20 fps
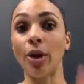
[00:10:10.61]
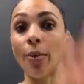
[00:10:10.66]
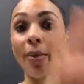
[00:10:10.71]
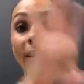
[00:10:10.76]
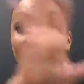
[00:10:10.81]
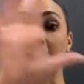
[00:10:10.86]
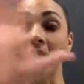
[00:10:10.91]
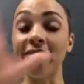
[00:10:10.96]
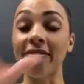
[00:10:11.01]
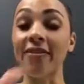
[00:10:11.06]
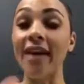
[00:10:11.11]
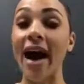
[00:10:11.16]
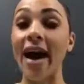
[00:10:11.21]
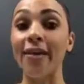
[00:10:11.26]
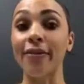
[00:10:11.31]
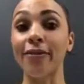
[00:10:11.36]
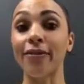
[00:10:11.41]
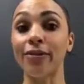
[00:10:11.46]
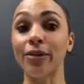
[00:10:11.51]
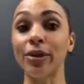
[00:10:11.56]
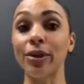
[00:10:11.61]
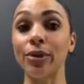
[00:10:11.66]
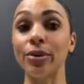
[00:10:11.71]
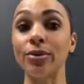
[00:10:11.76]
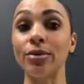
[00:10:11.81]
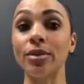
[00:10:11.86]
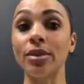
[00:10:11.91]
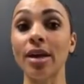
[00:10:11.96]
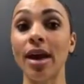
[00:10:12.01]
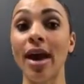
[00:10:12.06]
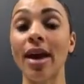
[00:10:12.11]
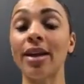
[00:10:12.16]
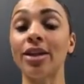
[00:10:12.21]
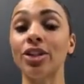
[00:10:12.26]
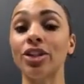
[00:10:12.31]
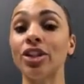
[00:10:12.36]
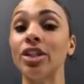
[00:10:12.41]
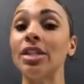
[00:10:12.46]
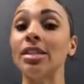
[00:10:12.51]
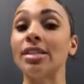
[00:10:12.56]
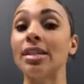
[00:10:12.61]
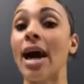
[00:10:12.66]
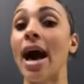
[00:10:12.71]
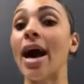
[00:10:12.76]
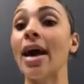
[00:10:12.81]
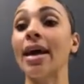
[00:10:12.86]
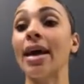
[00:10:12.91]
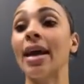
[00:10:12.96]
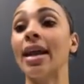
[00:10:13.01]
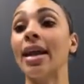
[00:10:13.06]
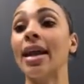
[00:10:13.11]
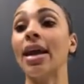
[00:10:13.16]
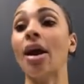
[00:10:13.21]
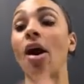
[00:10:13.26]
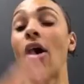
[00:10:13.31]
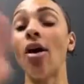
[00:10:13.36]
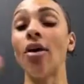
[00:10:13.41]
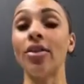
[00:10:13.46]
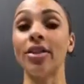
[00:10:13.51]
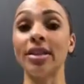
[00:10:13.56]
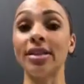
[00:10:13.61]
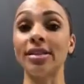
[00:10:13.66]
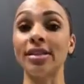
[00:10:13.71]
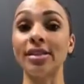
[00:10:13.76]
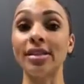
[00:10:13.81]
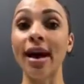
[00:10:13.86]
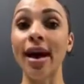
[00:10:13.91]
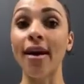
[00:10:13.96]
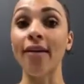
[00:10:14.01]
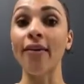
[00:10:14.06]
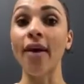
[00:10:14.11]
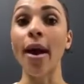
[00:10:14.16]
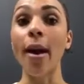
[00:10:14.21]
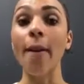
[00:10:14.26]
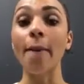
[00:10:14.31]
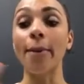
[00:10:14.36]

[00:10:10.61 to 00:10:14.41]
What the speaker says: maybe 5 foods, and she's not getting all this stuff.